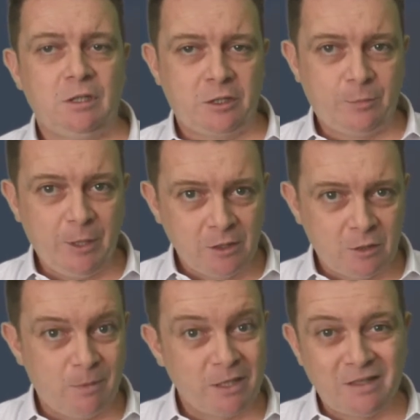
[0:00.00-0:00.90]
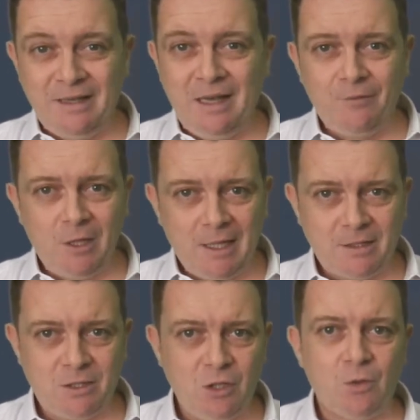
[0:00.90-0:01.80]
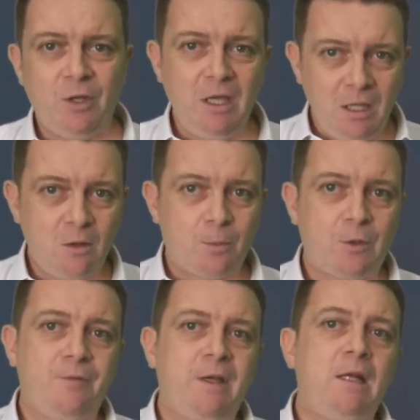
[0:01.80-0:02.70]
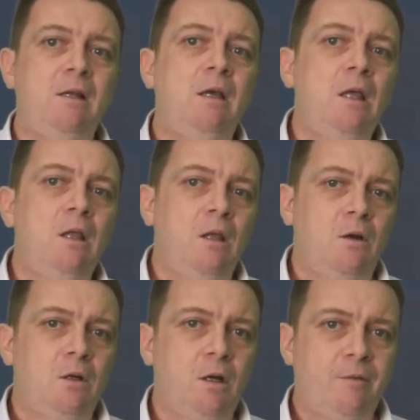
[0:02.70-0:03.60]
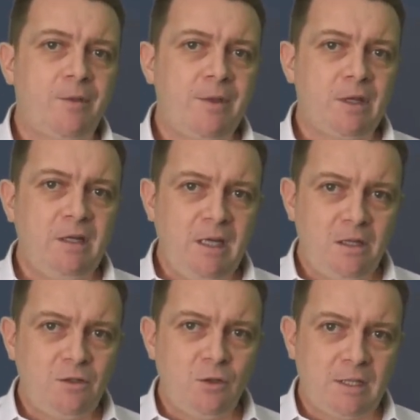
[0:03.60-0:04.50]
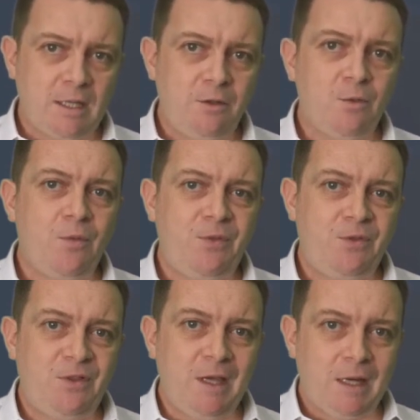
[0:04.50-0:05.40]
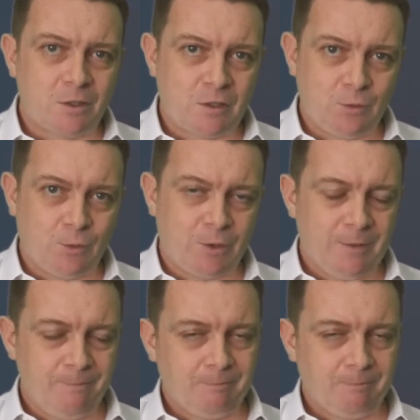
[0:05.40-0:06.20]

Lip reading: experience, but never let your ego prevail over their need to tell you their story.